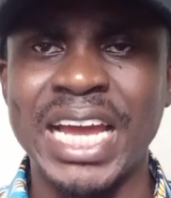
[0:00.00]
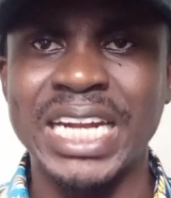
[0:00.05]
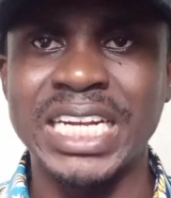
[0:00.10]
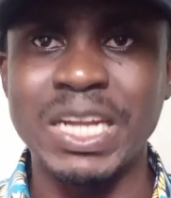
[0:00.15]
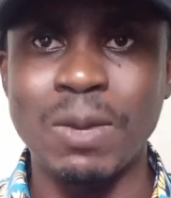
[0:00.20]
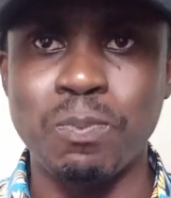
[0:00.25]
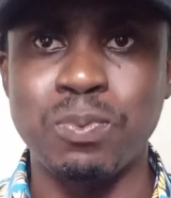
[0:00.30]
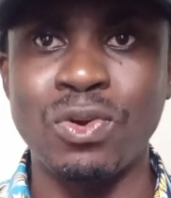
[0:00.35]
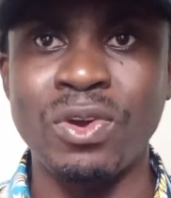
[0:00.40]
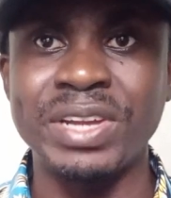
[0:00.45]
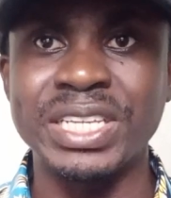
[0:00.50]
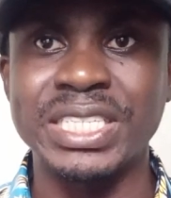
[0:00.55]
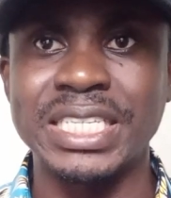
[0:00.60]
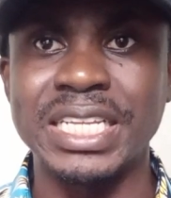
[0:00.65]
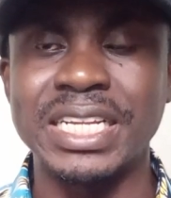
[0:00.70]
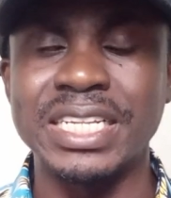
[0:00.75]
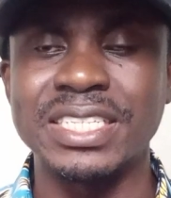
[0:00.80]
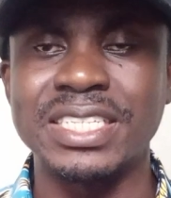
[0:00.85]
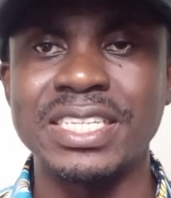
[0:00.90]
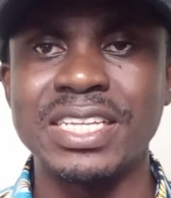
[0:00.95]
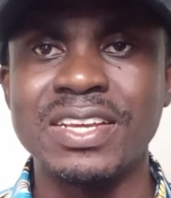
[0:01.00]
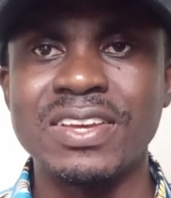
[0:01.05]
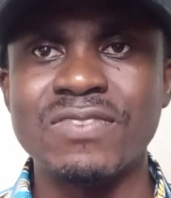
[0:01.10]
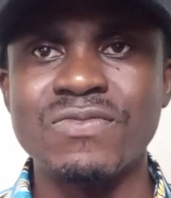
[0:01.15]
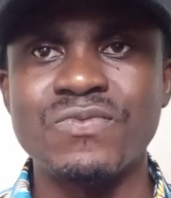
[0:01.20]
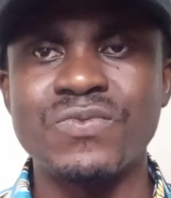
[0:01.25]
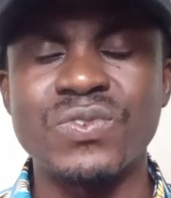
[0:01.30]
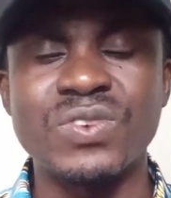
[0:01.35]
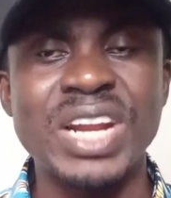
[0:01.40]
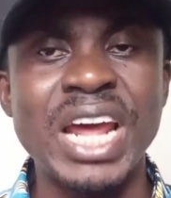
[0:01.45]
are diploid cells.
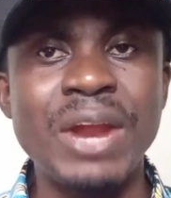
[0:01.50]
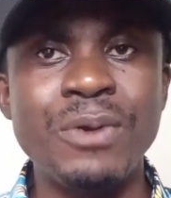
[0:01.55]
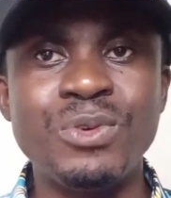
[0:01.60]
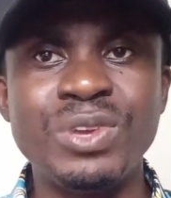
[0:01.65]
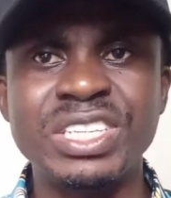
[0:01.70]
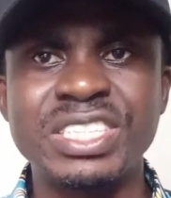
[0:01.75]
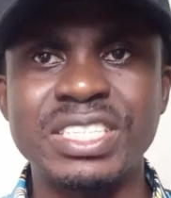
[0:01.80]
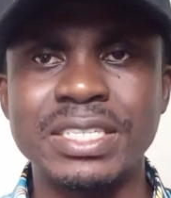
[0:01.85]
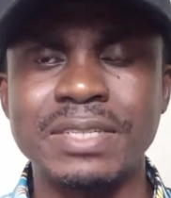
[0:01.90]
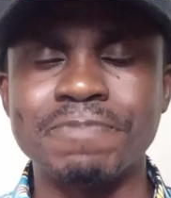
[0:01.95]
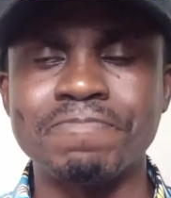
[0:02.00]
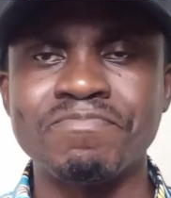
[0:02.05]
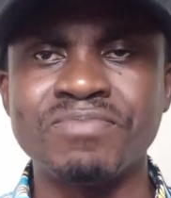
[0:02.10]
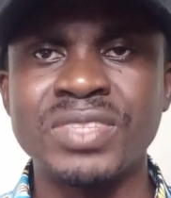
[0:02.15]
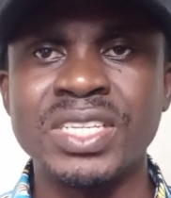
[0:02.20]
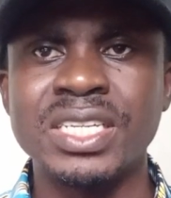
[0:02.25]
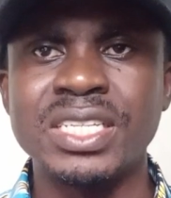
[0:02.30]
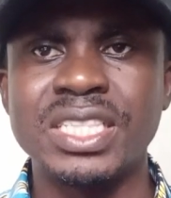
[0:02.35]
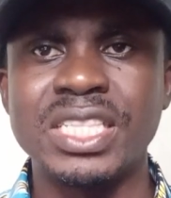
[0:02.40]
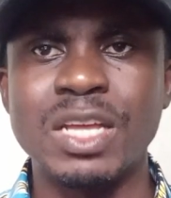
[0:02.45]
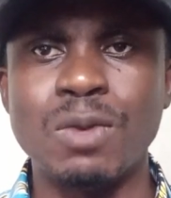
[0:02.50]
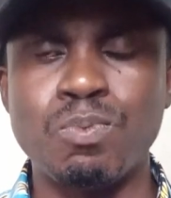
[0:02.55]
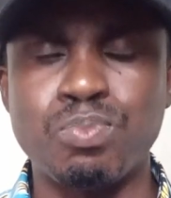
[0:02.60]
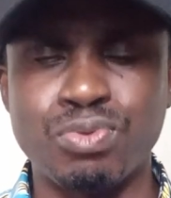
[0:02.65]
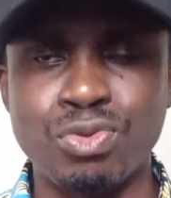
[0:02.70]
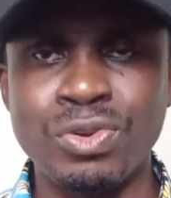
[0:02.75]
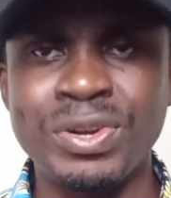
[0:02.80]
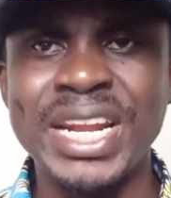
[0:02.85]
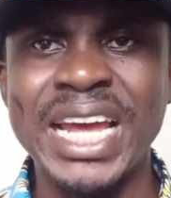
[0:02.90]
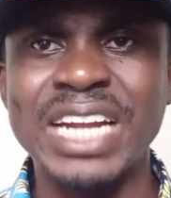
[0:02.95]
For that reason, the
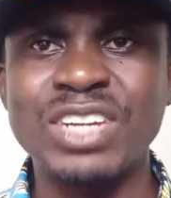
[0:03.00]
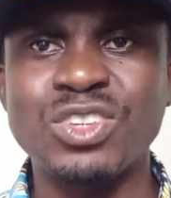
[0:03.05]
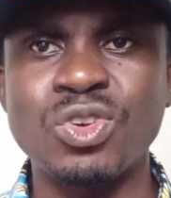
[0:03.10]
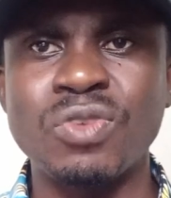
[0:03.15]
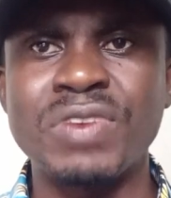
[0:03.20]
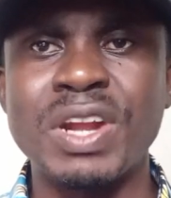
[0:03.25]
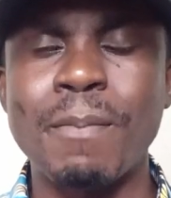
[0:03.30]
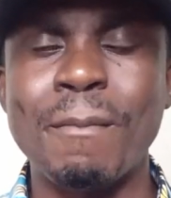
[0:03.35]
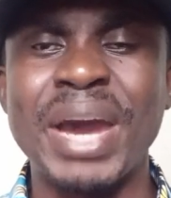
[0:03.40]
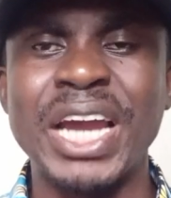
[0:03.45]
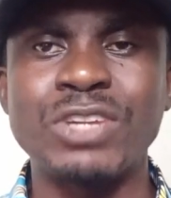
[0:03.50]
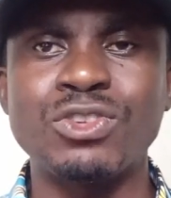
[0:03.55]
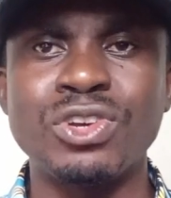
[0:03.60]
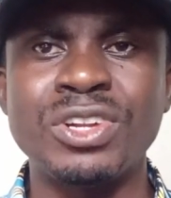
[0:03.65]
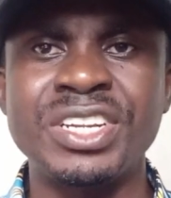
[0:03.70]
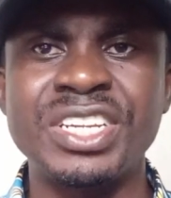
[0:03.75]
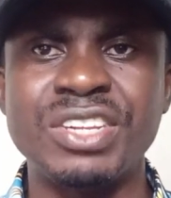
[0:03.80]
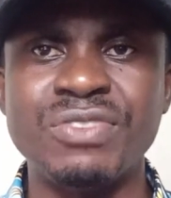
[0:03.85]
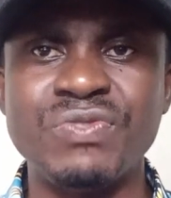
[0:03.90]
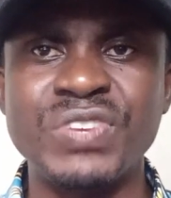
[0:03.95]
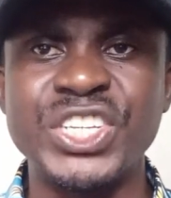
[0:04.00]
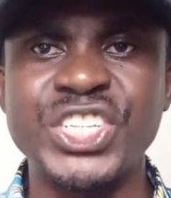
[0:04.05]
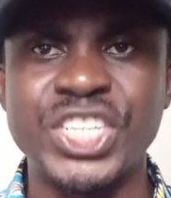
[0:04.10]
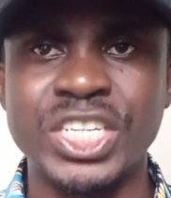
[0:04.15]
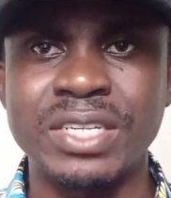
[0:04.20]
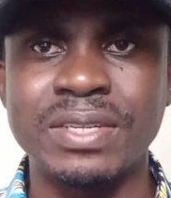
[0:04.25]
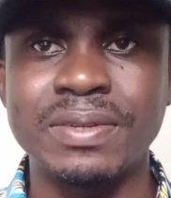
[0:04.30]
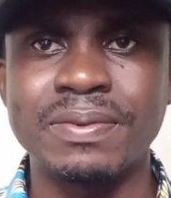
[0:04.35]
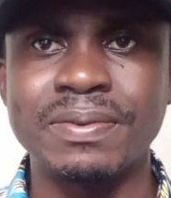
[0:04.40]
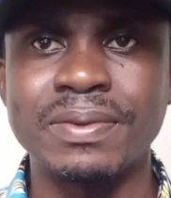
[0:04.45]
product of the mitotic
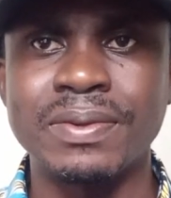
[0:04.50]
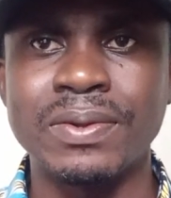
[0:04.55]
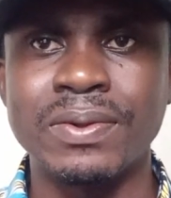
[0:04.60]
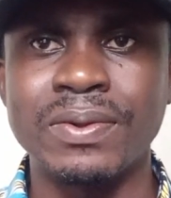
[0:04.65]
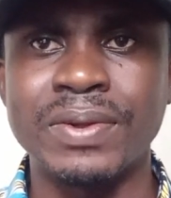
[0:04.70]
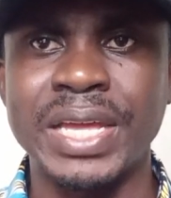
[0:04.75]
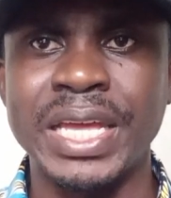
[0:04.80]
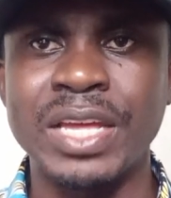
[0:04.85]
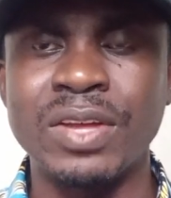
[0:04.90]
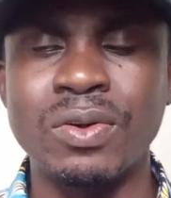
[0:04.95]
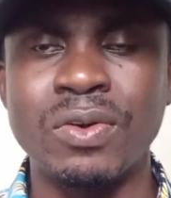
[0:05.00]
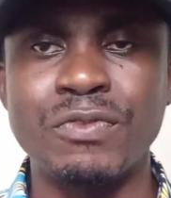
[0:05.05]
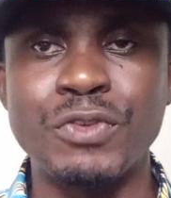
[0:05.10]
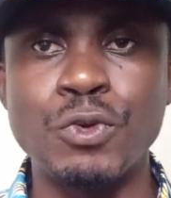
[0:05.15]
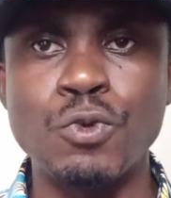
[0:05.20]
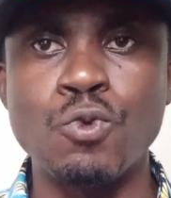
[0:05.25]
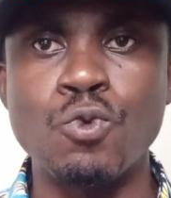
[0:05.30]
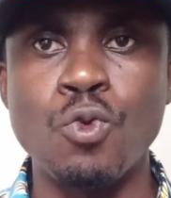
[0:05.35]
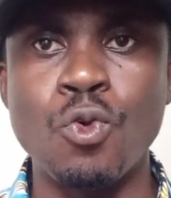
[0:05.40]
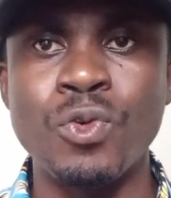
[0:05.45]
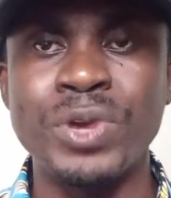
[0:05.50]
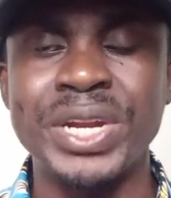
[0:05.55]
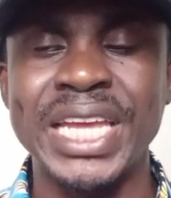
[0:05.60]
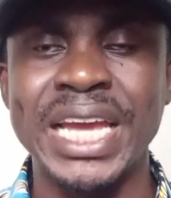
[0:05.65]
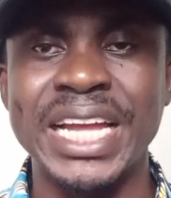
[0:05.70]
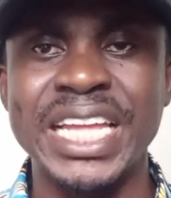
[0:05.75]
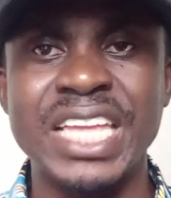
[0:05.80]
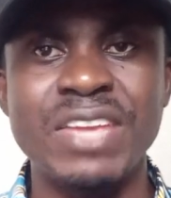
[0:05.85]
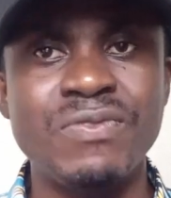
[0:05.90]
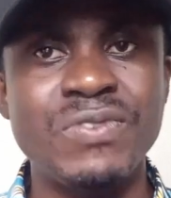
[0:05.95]
division, of the
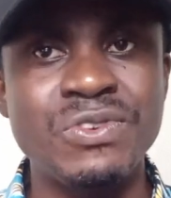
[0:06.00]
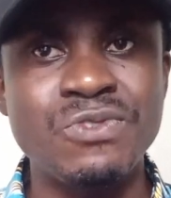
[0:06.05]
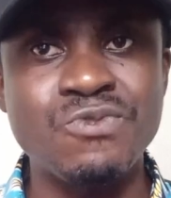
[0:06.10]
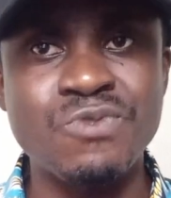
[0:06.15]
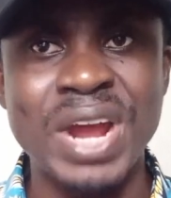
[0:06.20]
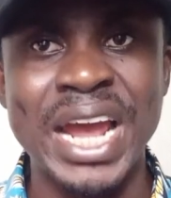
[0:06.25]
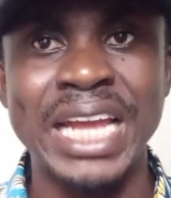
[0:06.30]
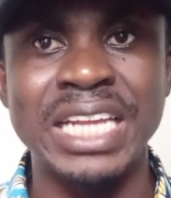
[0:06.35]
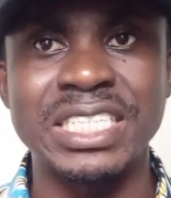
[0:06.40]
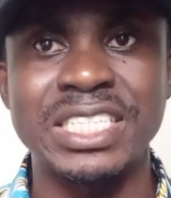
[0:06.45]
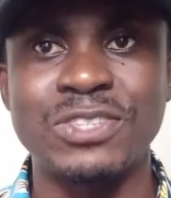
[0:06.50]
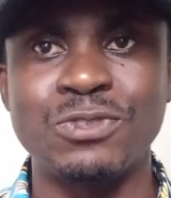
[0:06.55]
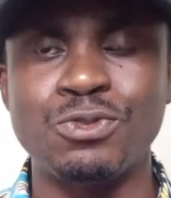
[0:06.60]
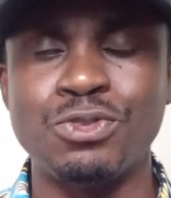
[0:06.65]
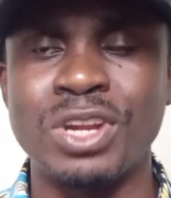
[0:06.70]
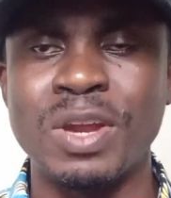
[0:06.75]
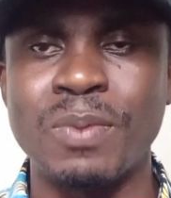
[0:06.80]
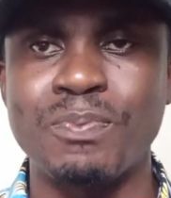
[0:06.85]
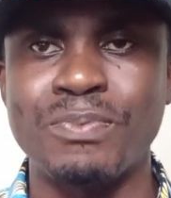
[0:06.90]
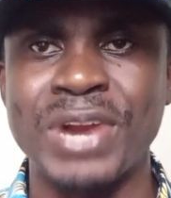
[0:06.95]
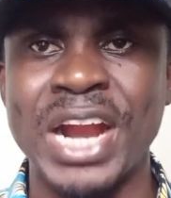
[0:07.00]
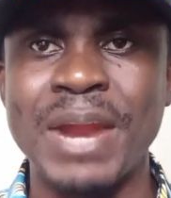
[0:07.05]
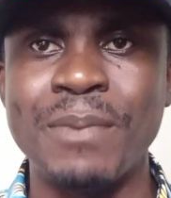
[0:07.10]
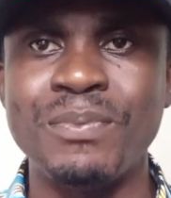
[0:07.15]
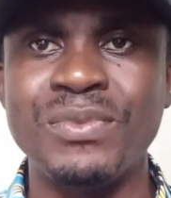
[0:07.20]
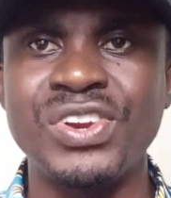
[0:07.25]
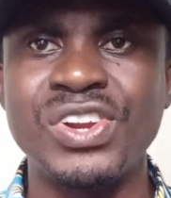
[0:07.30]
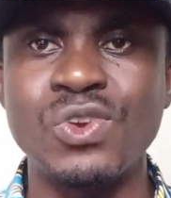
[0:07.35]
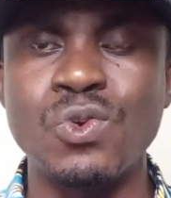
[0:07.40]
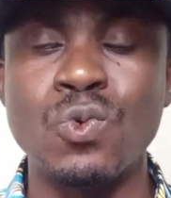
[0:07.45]
oogonia giving rise to the
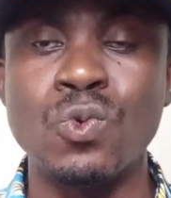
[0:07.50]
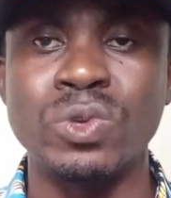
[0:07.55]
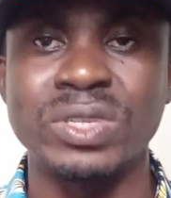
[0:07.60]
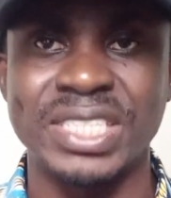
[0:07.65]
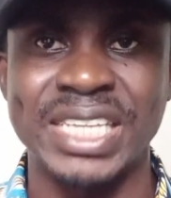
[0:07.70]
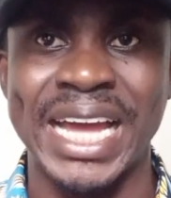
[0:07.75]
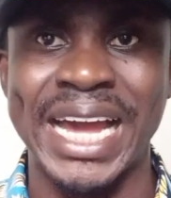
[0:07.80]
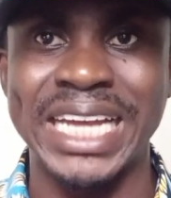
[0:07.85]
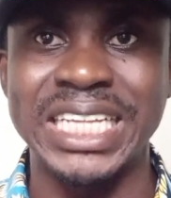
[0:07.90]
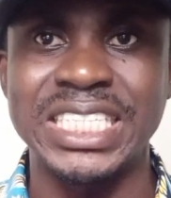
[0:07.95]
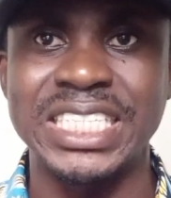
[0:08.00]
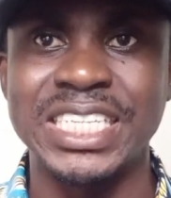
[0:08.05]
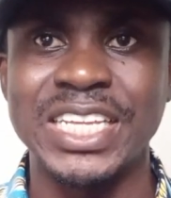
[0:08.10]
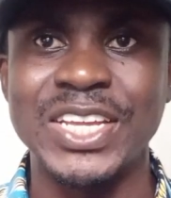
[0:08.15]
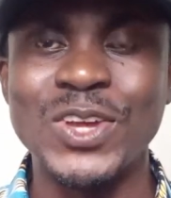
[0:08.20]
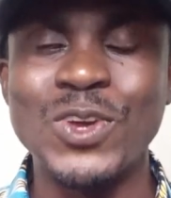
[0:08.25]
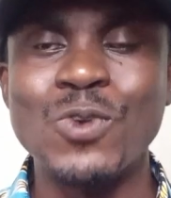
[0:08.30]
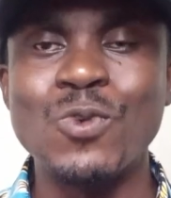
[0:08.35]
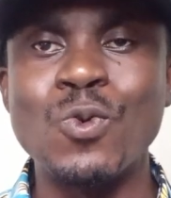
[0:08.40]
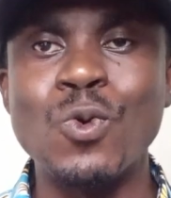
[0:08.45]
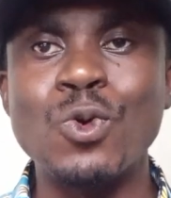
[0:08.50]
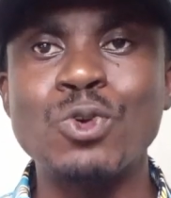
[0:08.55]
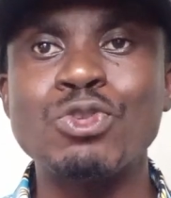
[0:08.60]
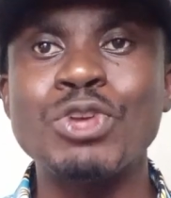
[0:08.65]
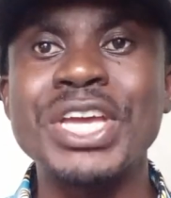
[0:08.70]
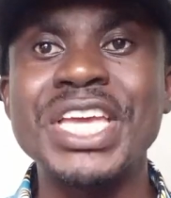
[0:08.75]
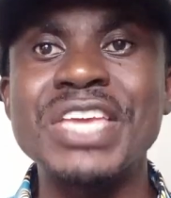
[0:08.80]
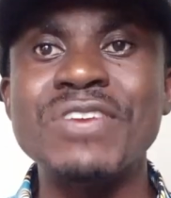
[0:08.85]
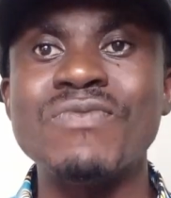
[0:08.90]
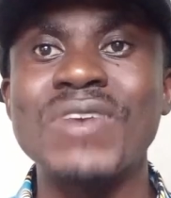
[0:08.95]
primary oocyte will also
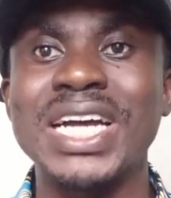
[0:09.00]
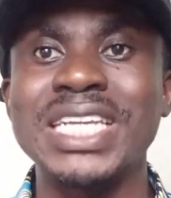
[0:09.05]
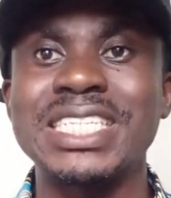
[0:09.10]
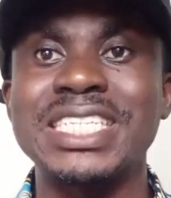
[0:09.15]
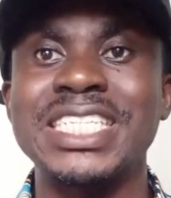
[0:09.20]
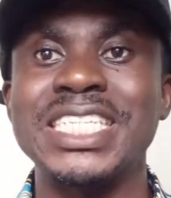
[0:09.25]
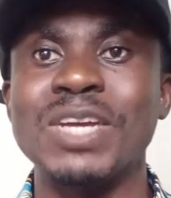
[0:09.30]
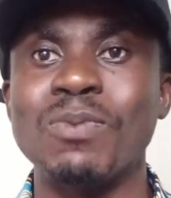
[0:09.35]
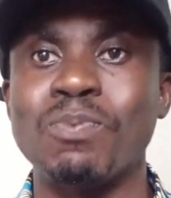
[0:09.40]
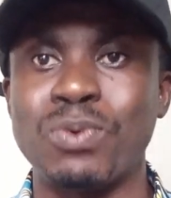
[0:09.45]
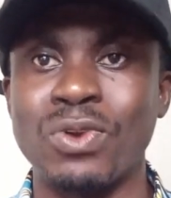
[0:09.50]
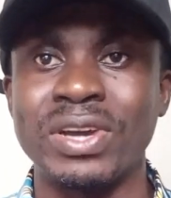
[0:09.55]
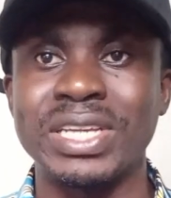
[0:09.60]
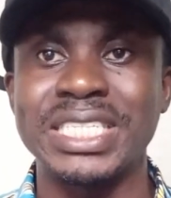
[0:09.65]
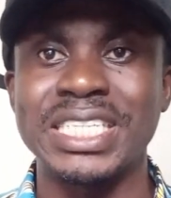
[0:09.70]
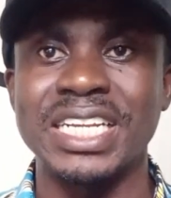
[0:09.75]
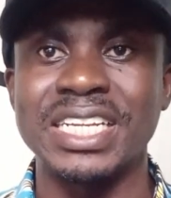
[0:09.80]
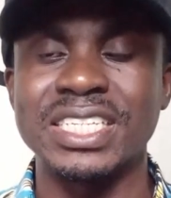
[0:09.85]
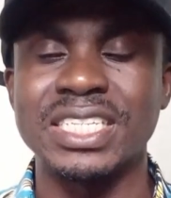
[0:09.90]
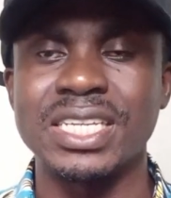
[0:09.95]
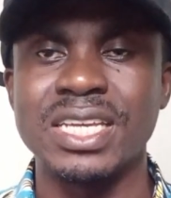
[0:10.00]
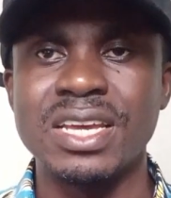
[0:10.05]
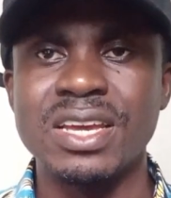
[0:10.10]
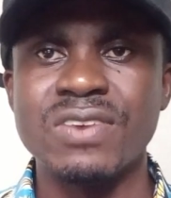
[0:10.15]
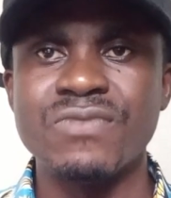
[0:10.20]
give us diploid cells.